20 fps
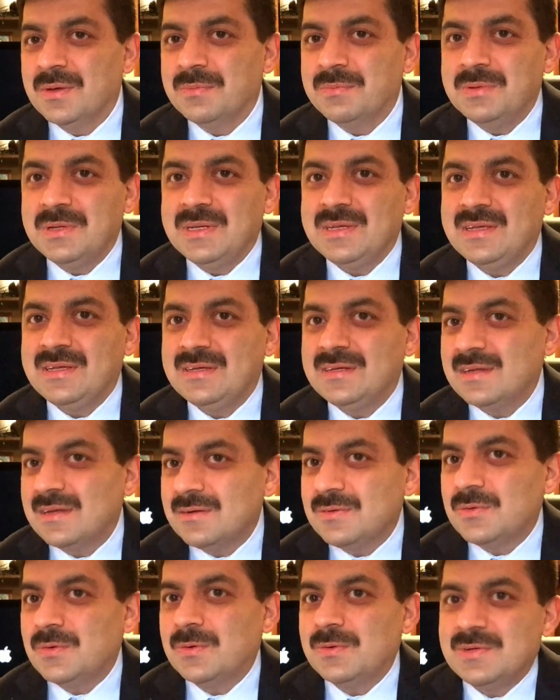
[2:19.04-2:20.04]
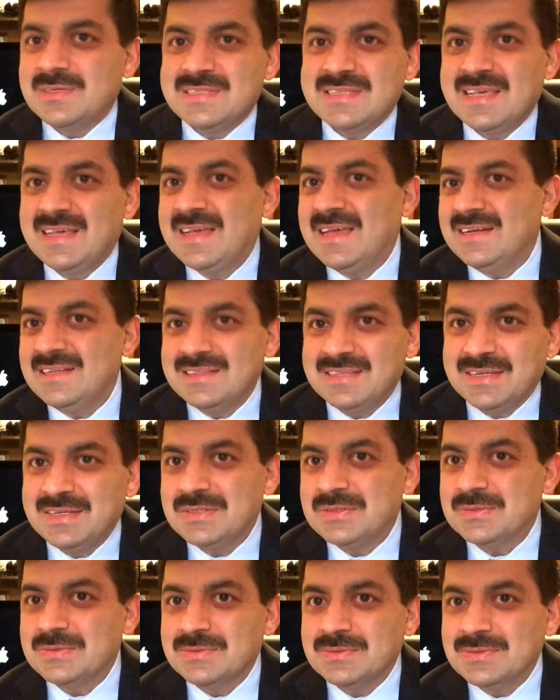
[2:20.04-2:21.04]
We don't don't say
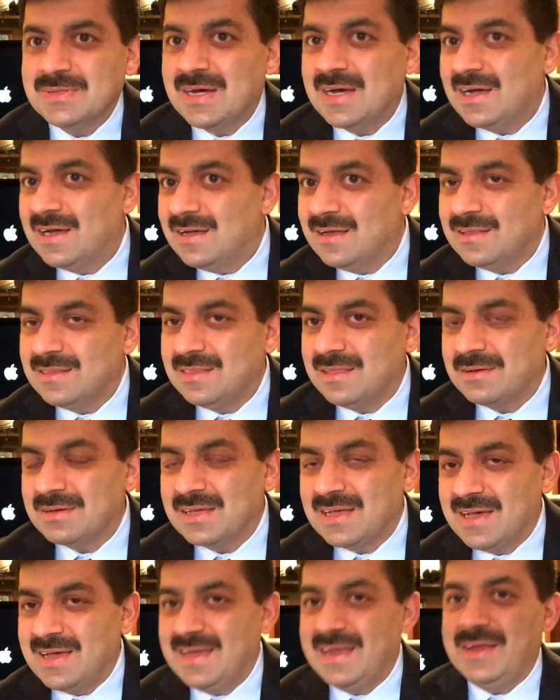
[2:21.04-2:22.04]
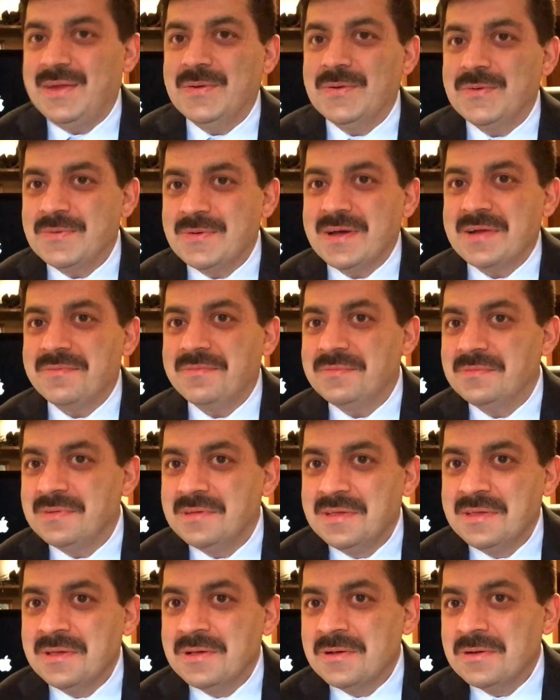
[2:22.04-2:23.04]
anything to the guy who are
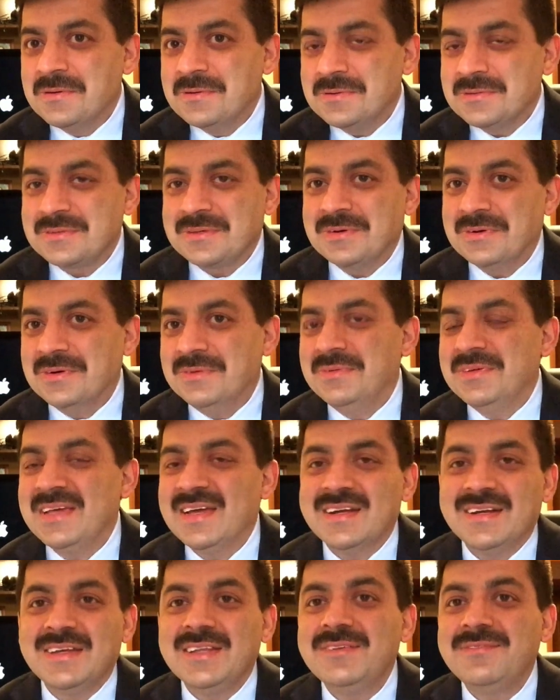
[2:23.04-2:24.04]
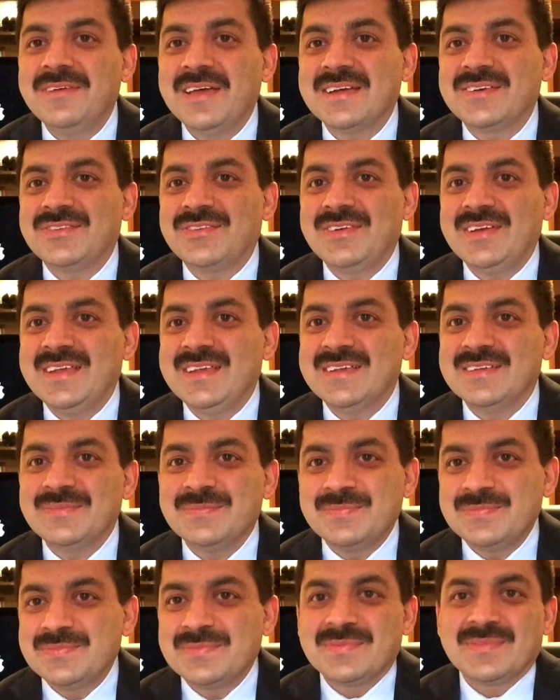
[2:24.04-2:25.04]
whose code we are refactoring,
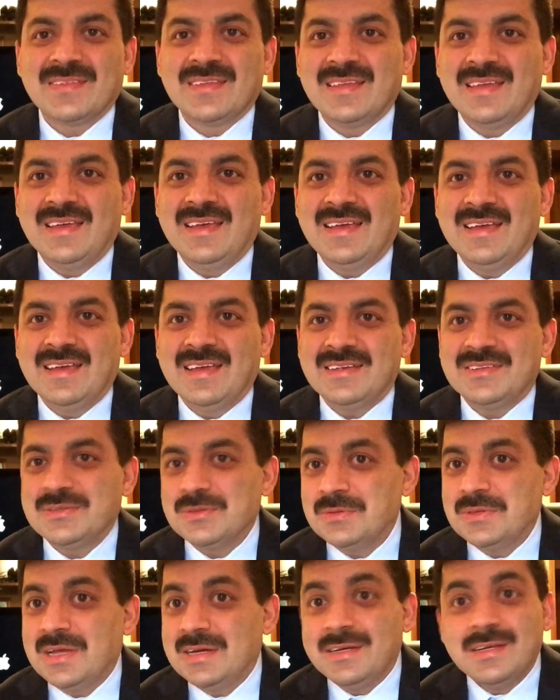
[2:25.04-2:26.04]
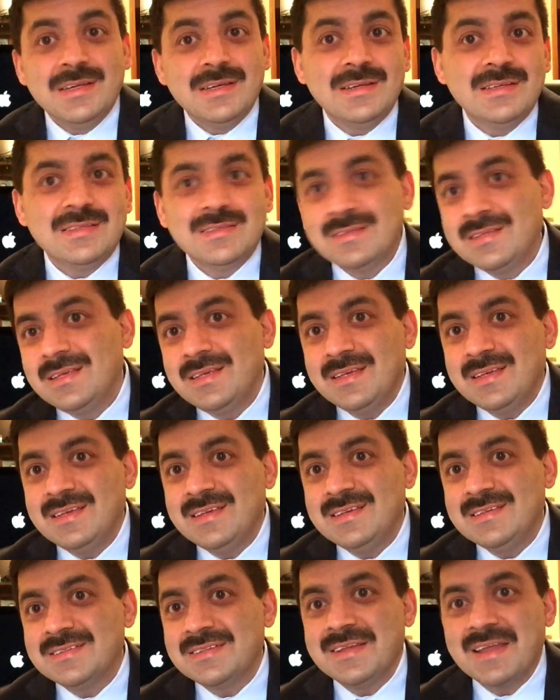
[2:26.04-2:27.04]
so that he is,
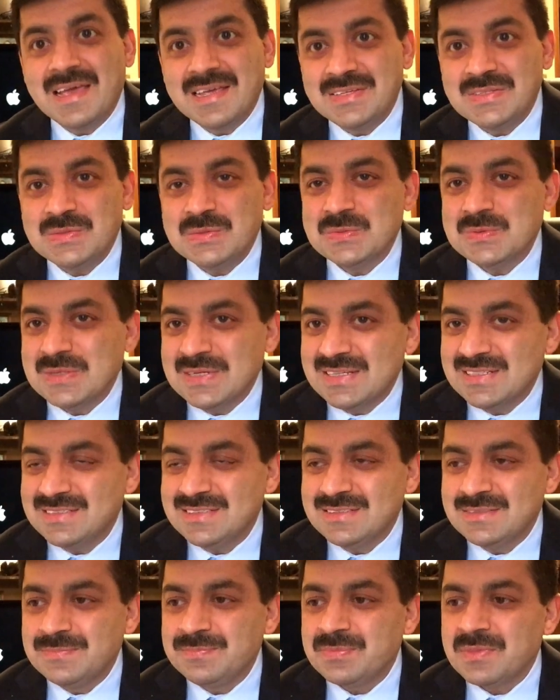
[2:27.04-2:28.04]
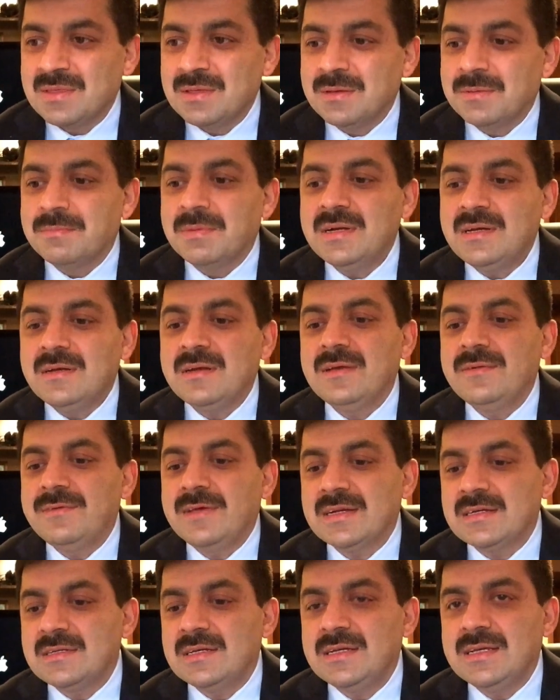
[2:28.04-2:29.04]
he is nice to us but
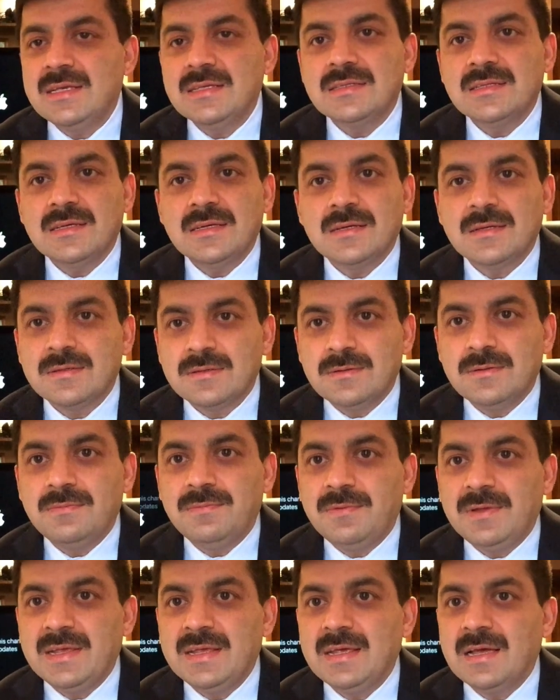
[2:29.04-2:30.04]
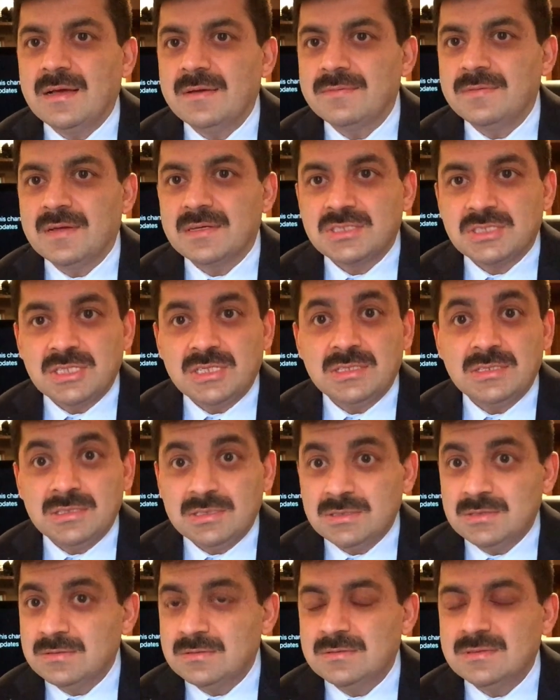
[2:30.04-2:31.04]
refactoring is a good way of
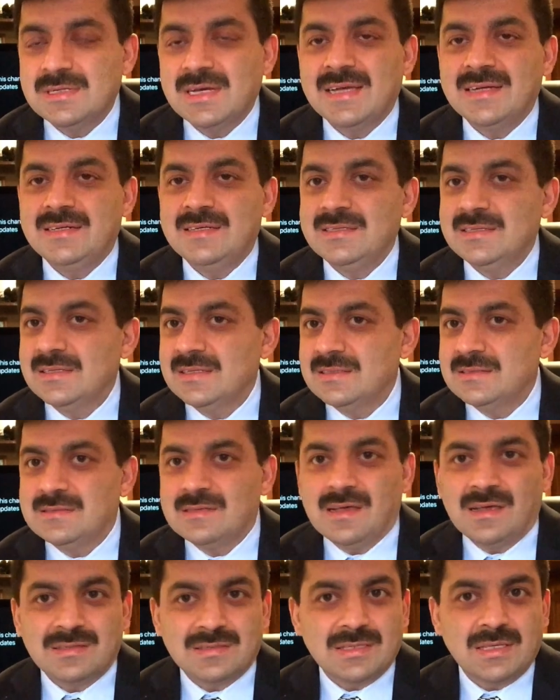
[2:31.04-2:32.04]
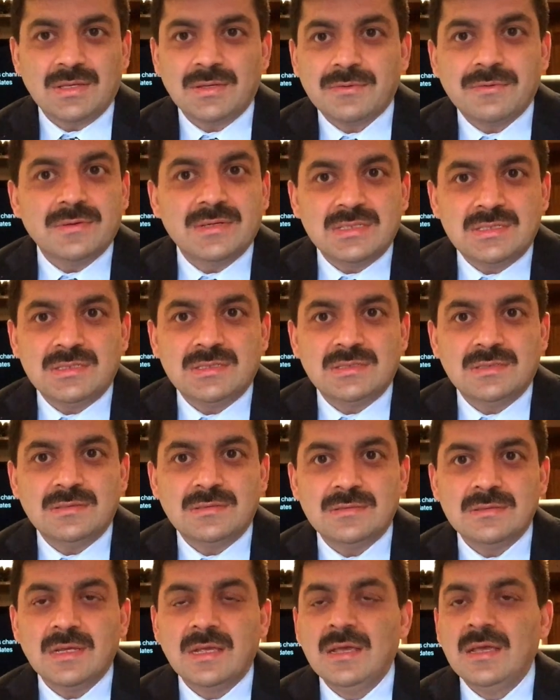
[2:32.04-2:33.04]
exchanging good ideas asking question